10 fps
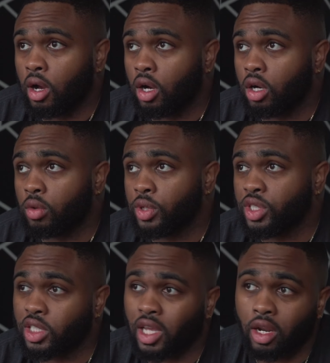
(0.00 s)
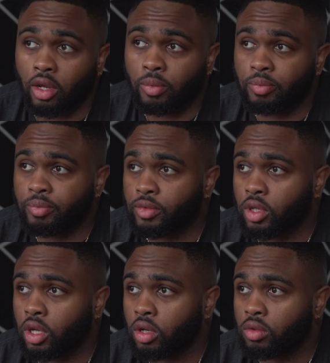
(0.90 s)
Uh, we just got up.
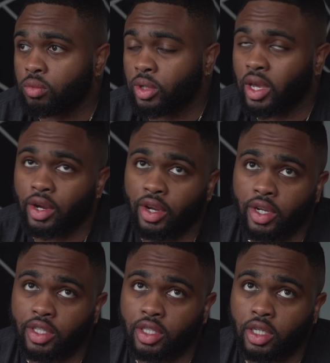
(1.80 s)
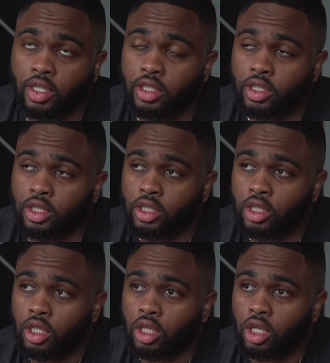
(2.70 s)
Uh, we got here yesterday,
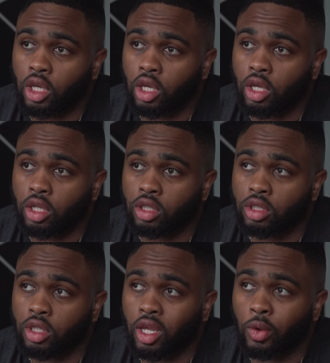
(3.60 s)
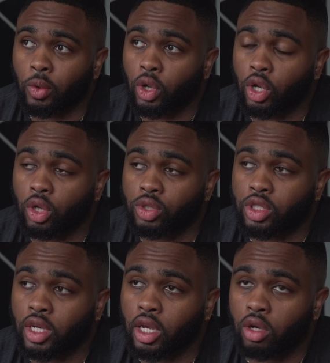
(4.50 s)
and today we're gonna go
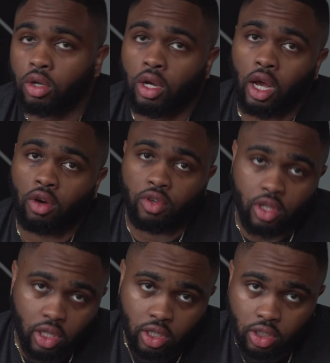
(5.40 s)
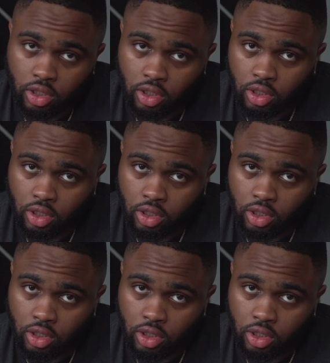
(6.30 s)
check out Alphaland.